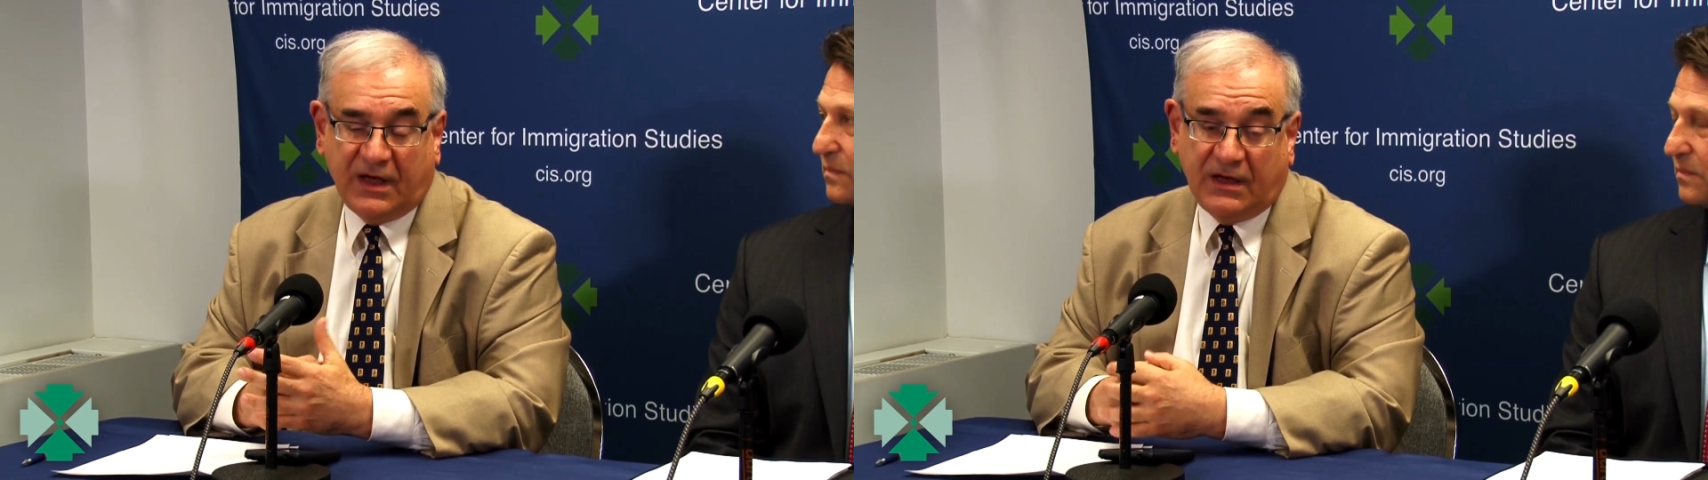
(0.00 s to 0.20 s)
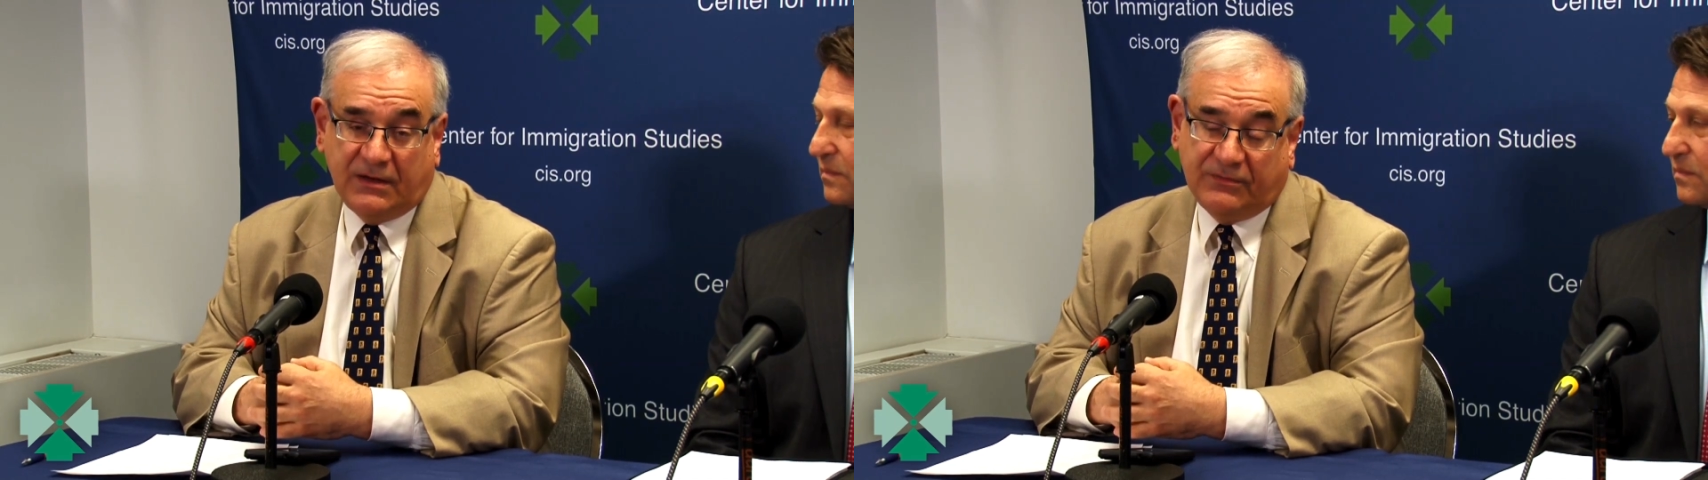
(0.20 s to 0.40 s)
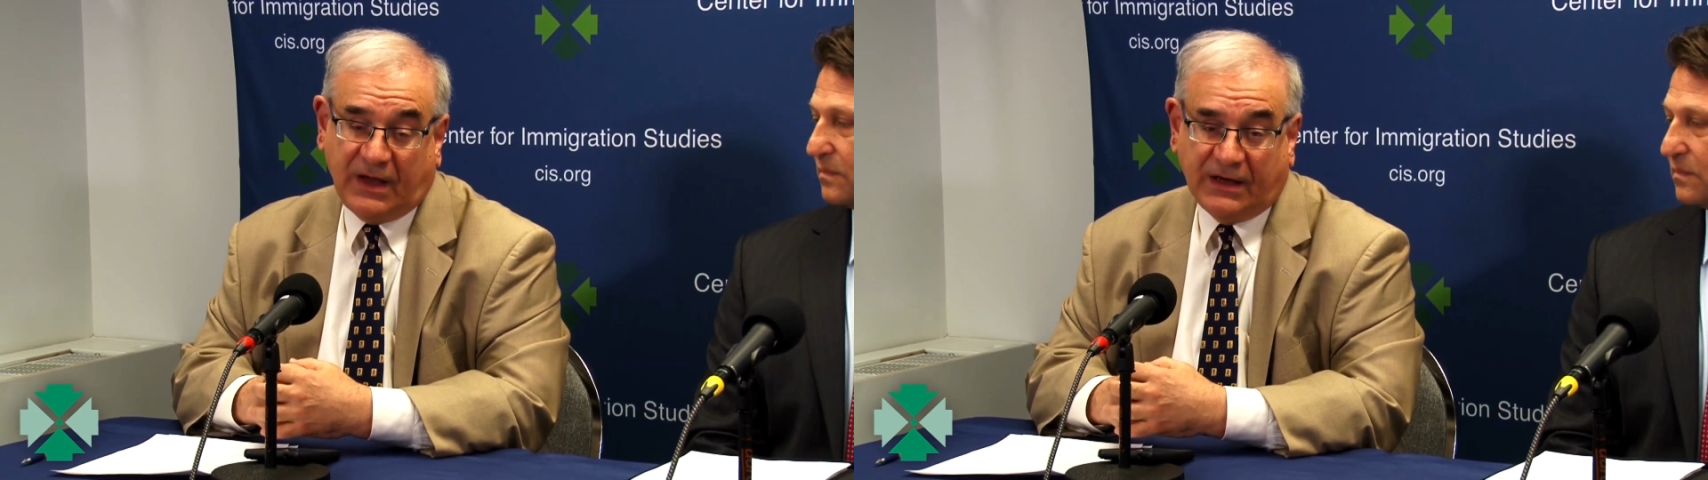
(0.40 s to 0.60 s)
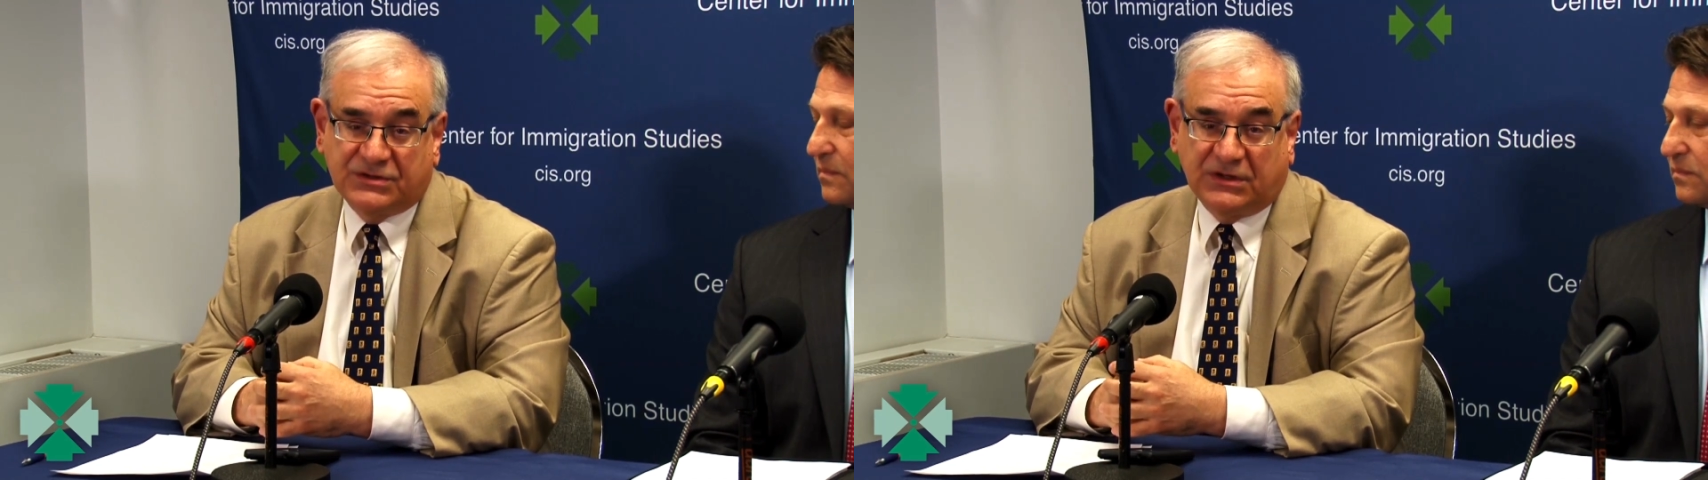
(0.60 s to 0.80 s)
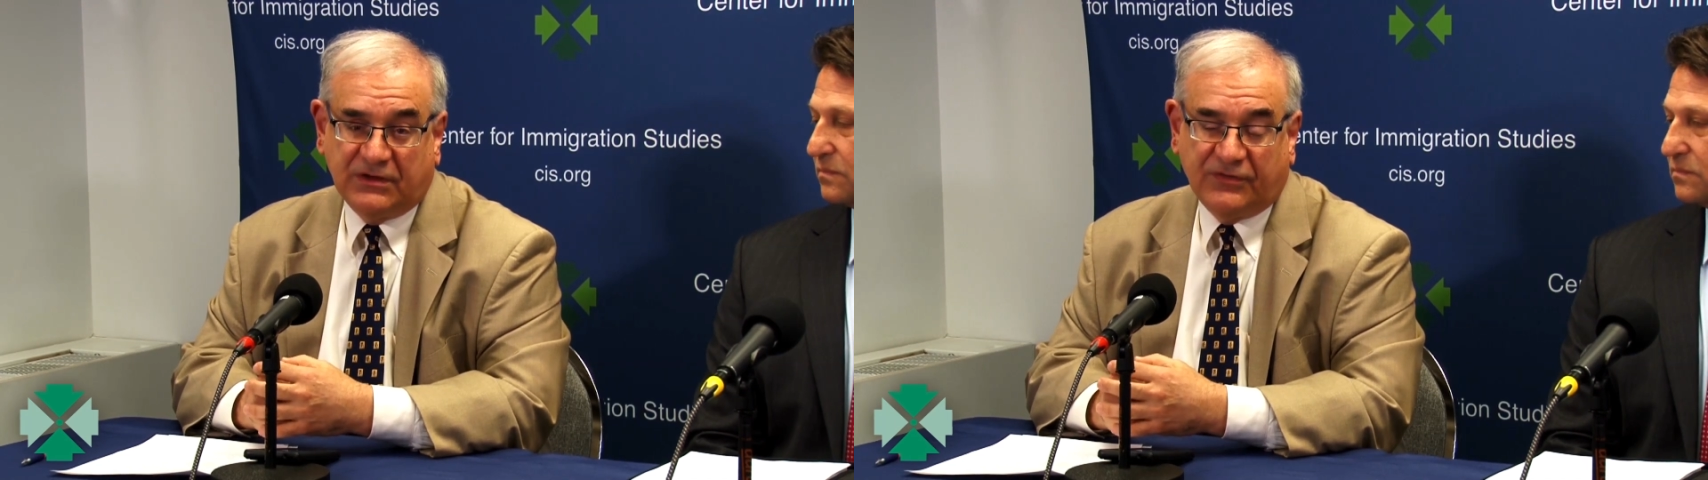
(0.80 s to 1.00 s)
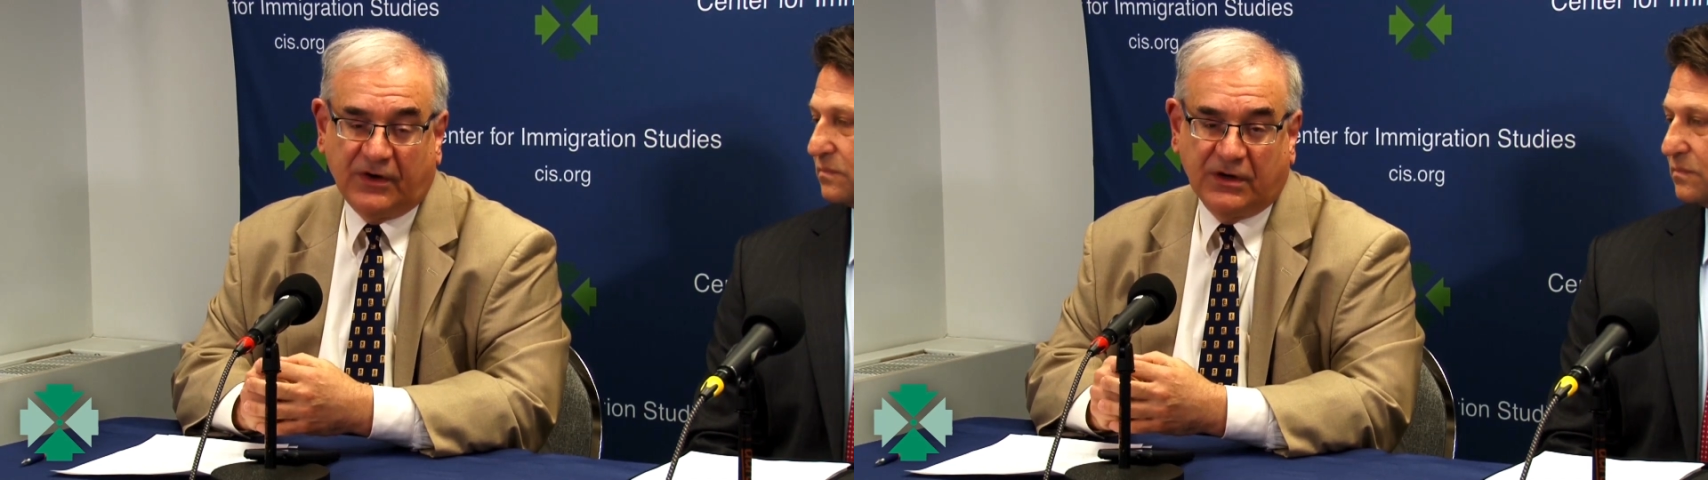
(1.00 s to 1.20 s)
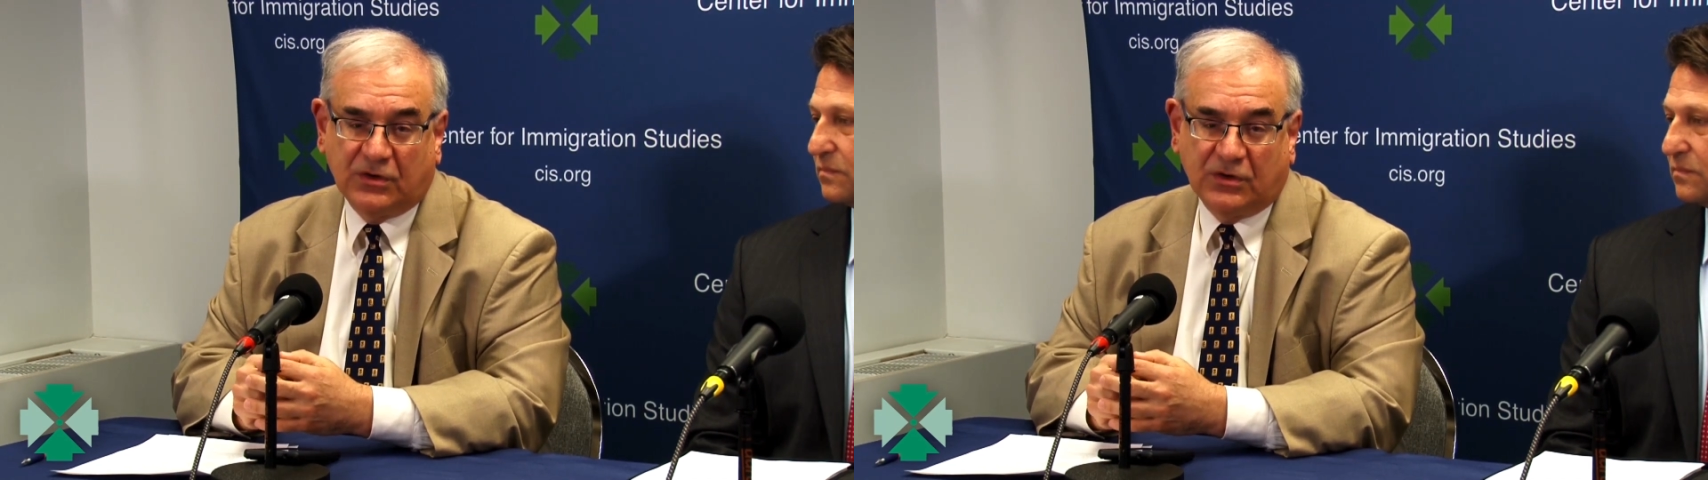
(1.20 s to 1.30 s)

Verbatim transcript: a actually a very